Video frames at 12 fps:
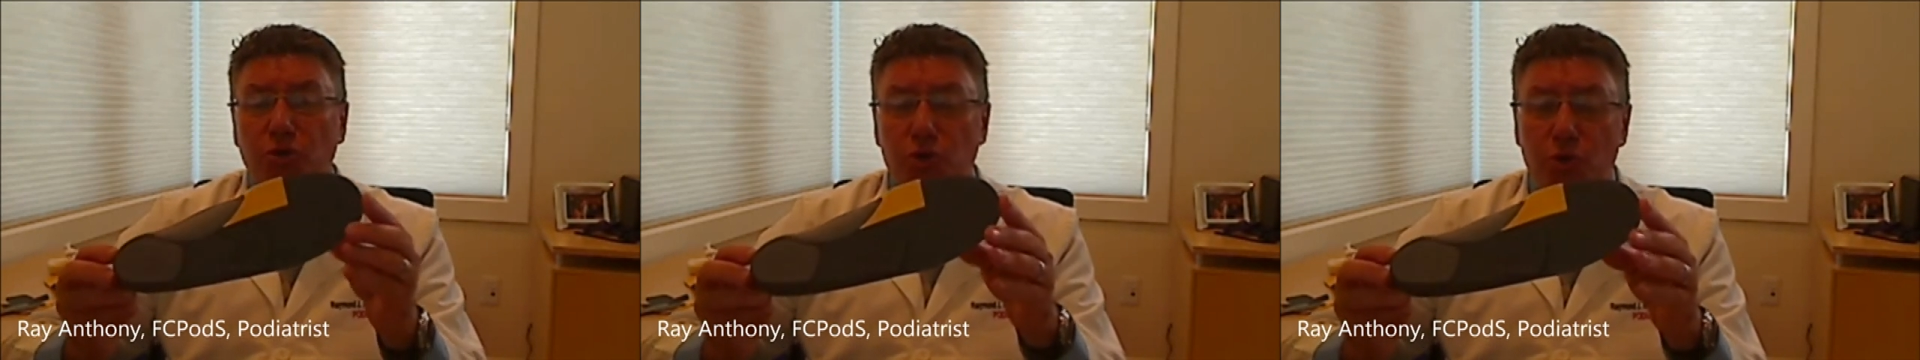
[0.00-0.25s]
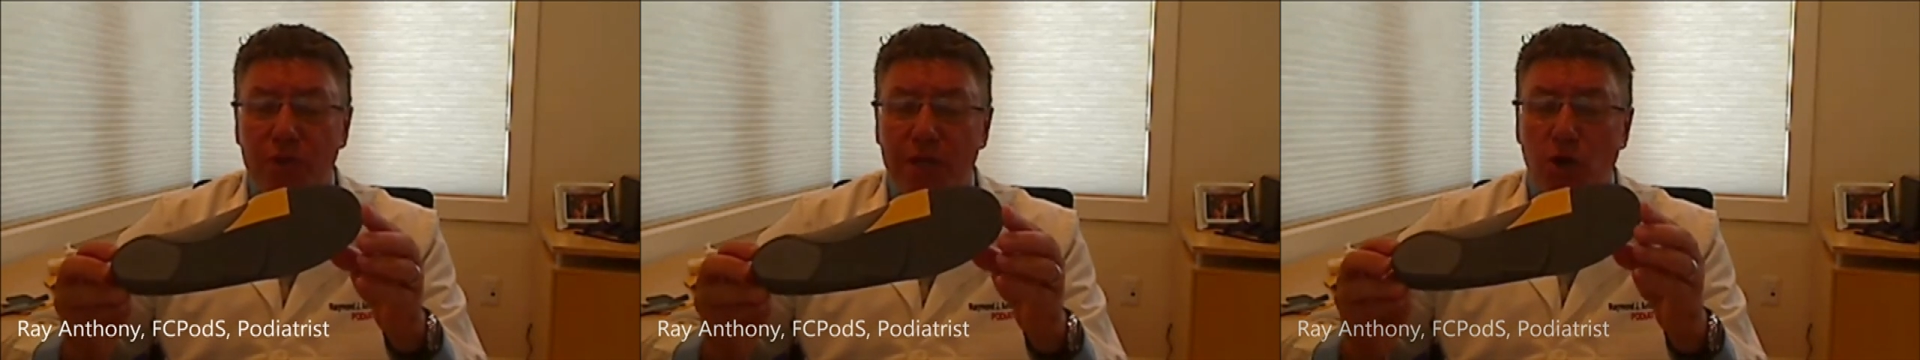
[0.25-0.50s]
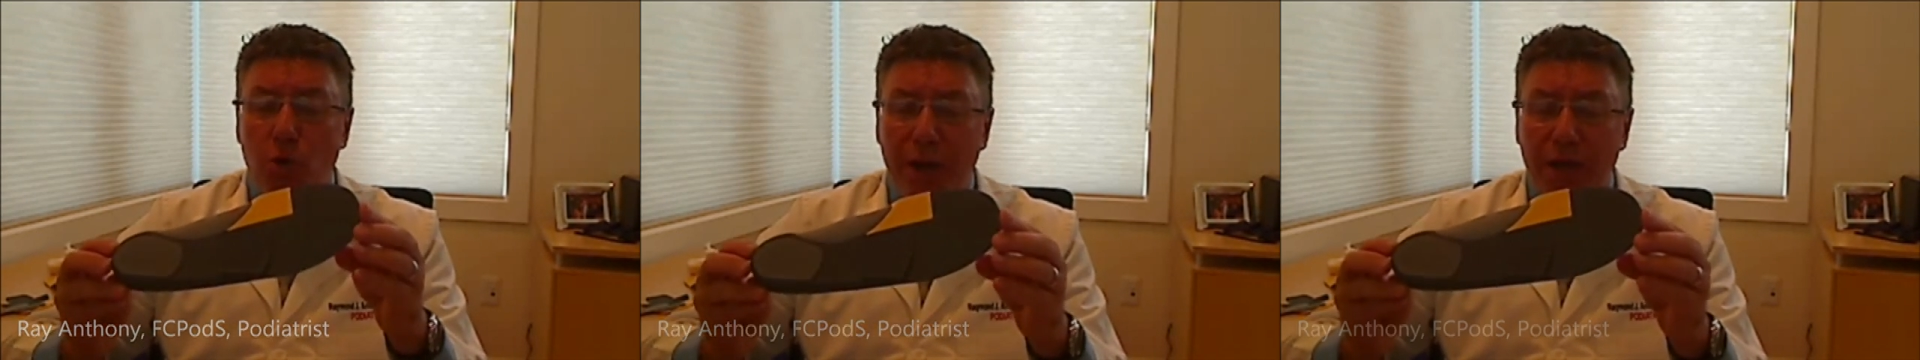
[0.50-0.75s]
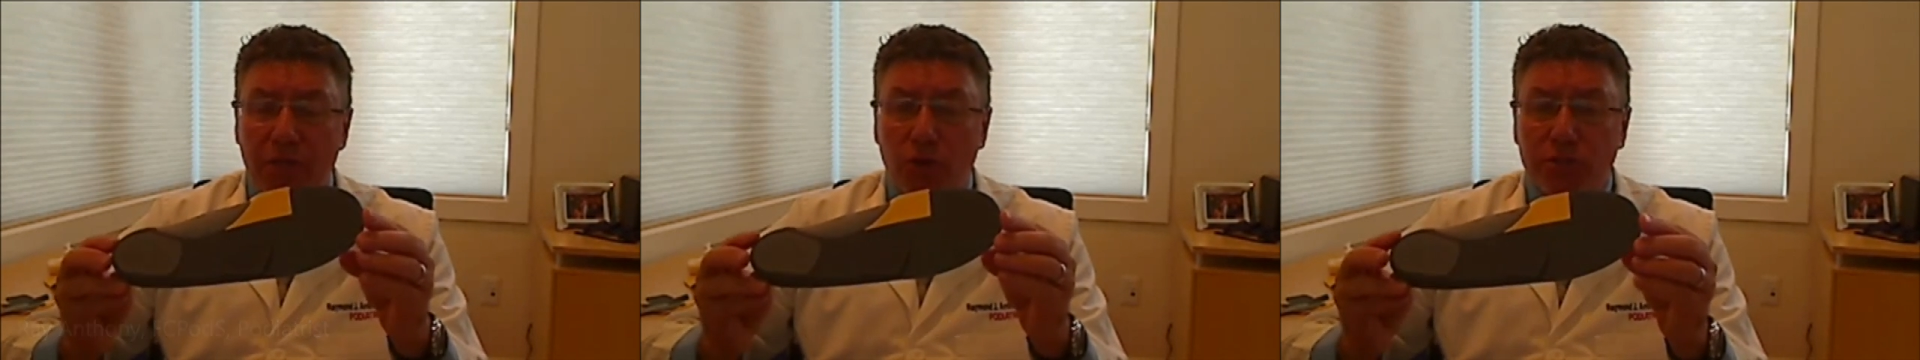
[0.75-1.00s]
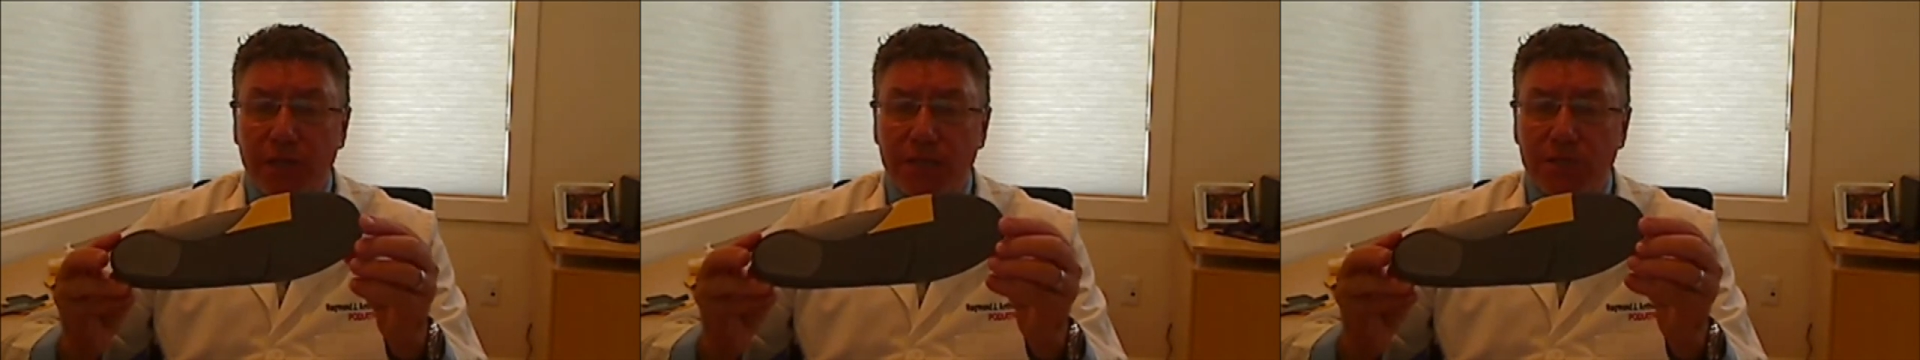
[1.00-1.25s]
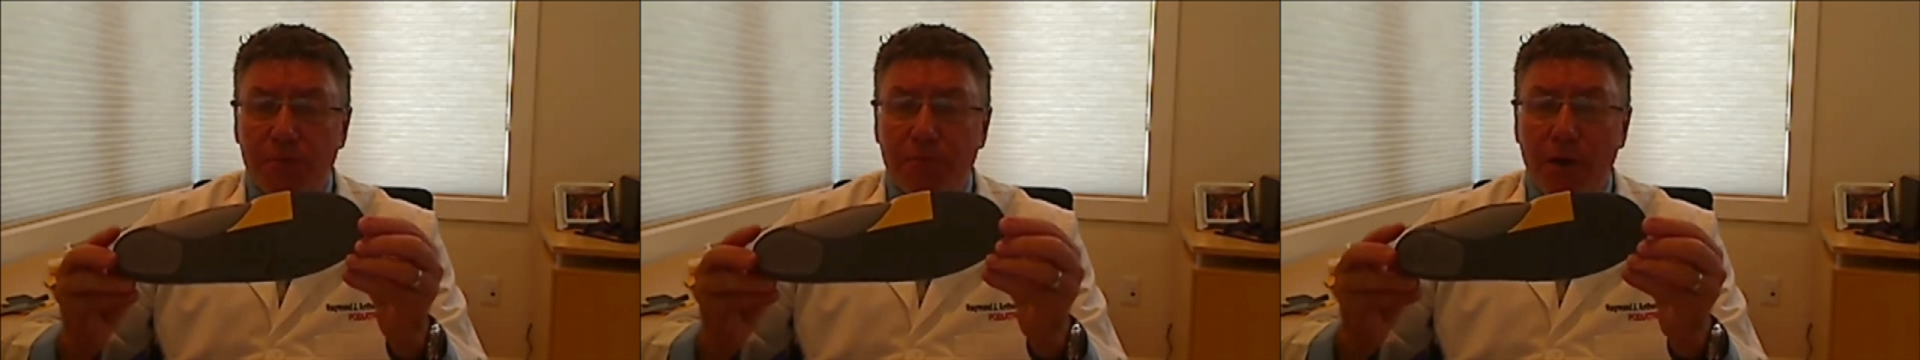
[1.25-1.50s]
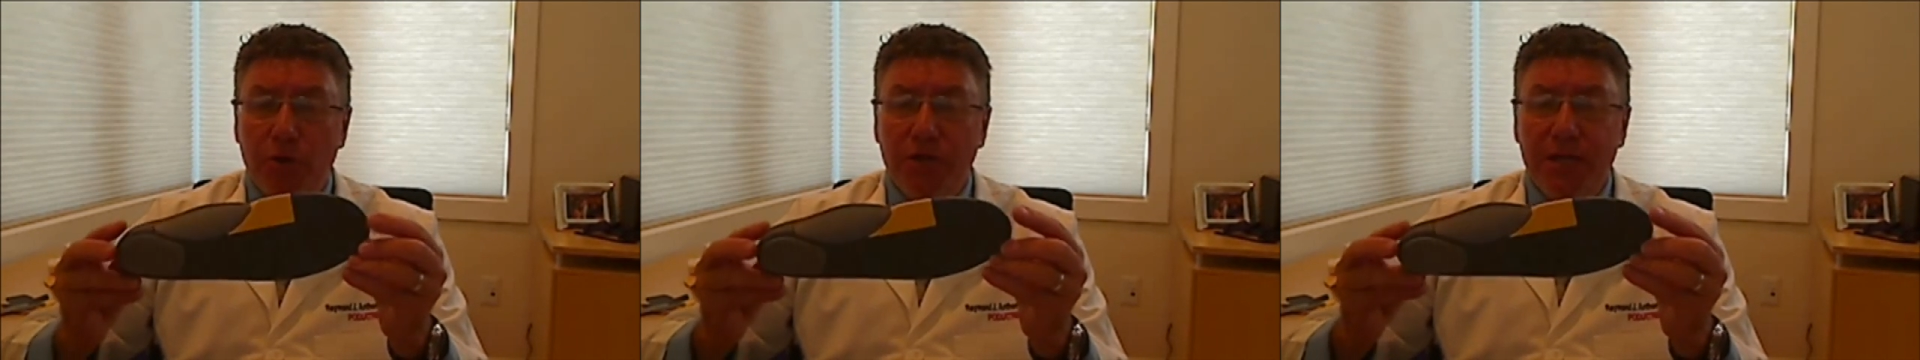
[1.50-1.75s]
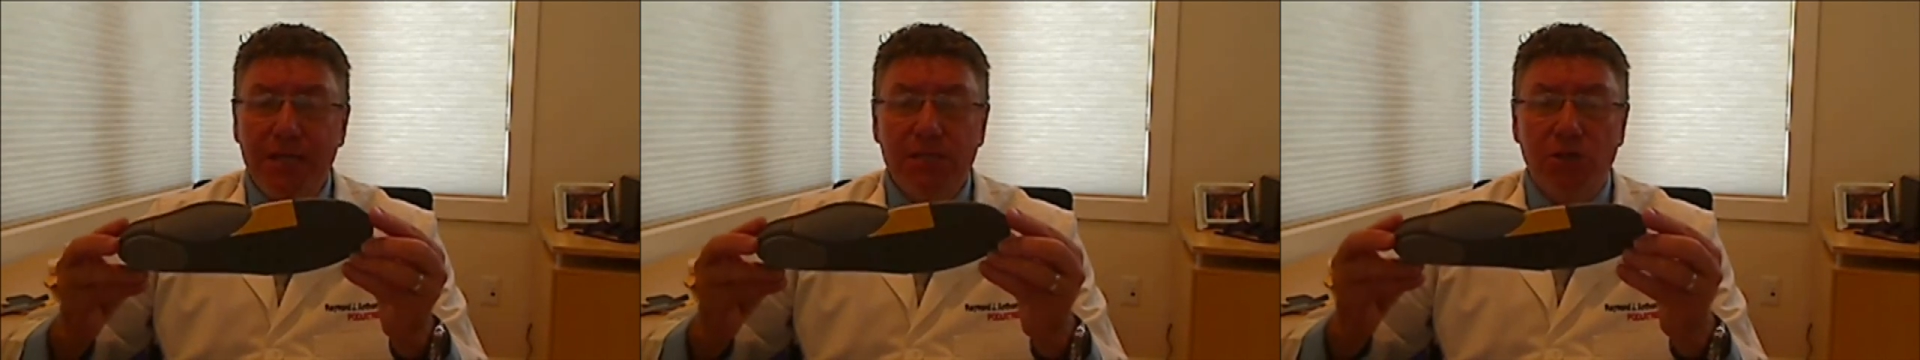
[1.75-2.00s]
to the Quickthotics
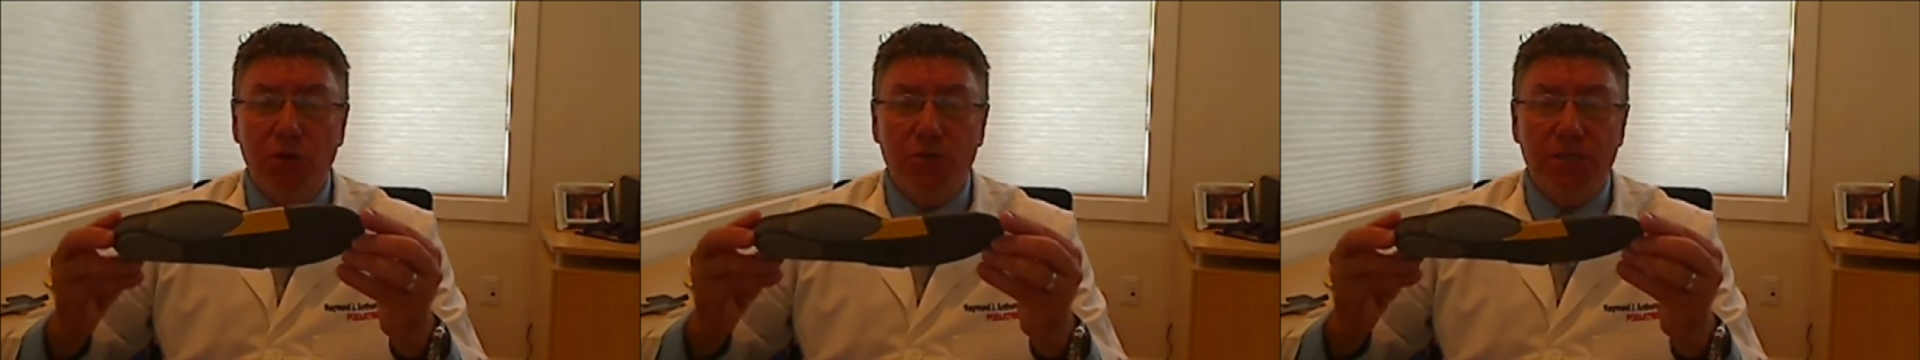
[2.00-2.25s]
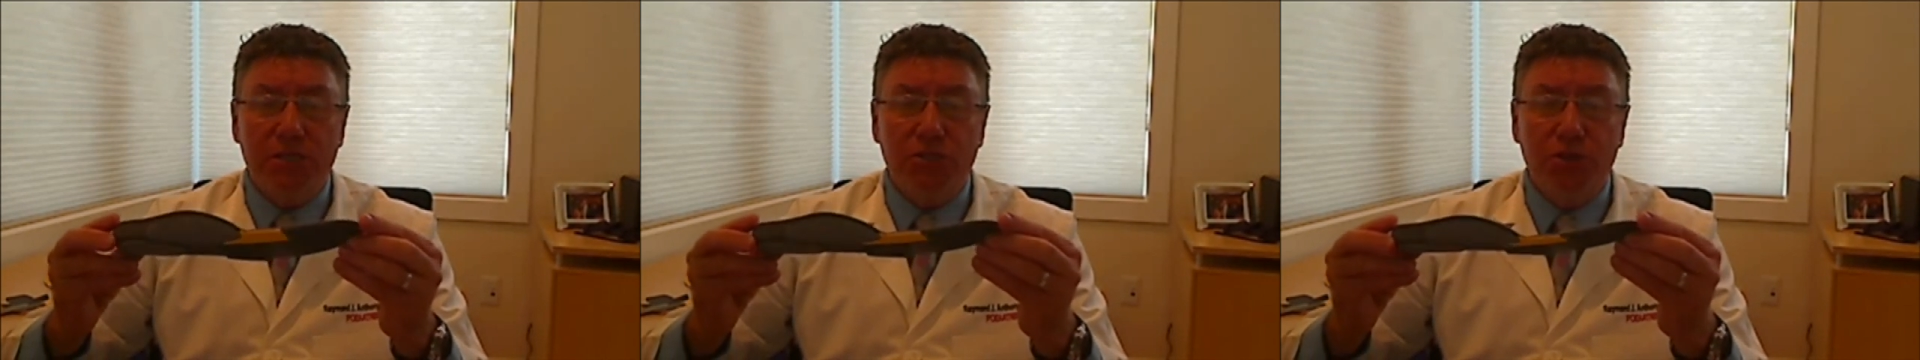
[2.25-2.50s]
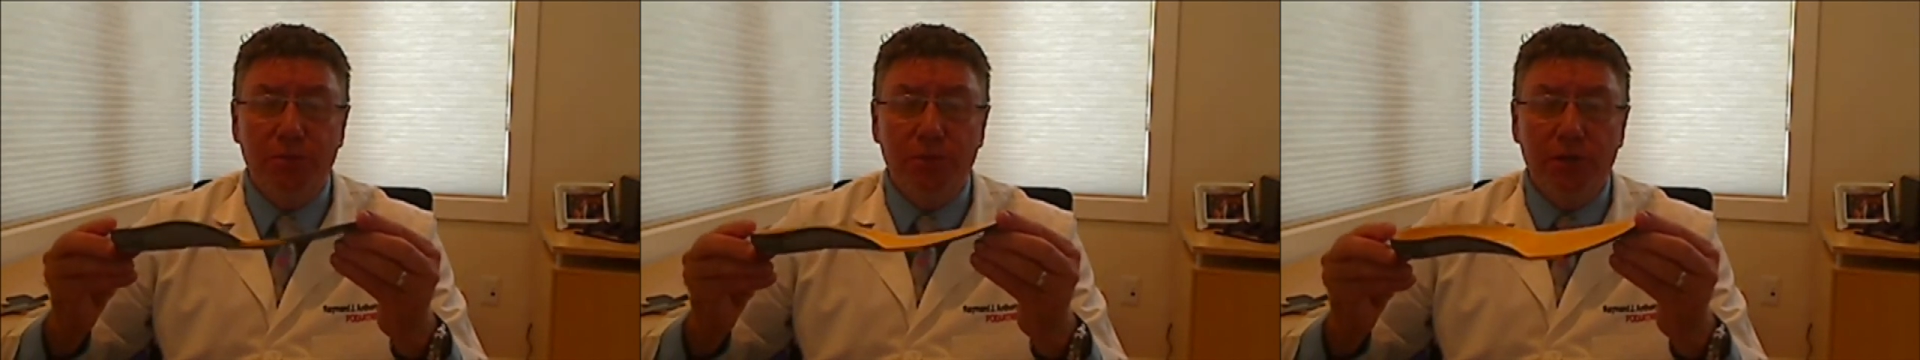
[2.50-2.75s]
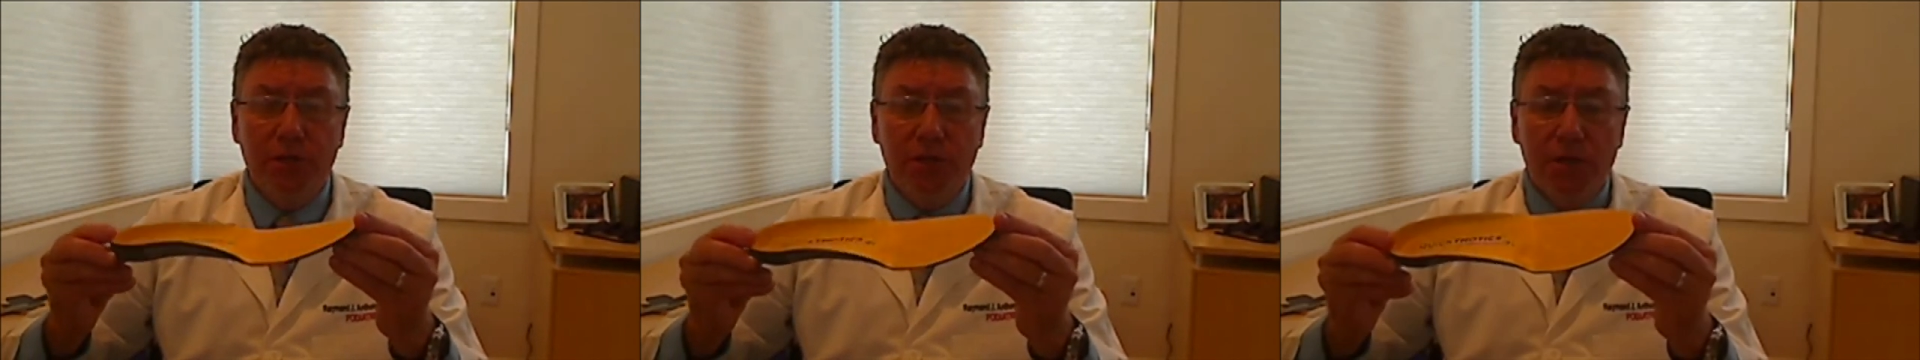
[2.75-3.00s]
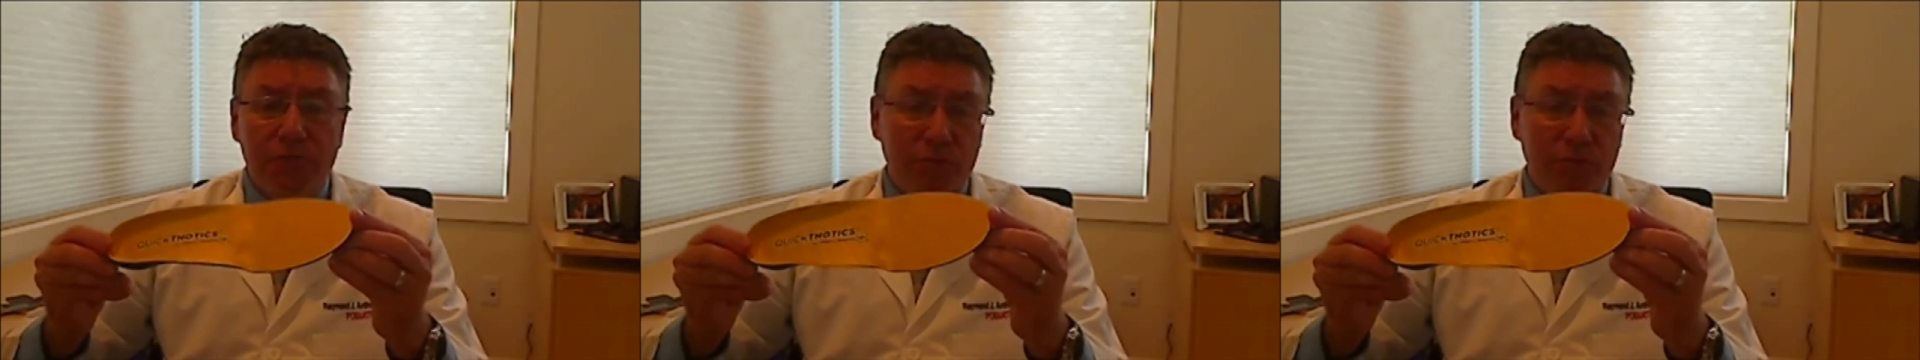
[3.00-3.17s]
component insole system from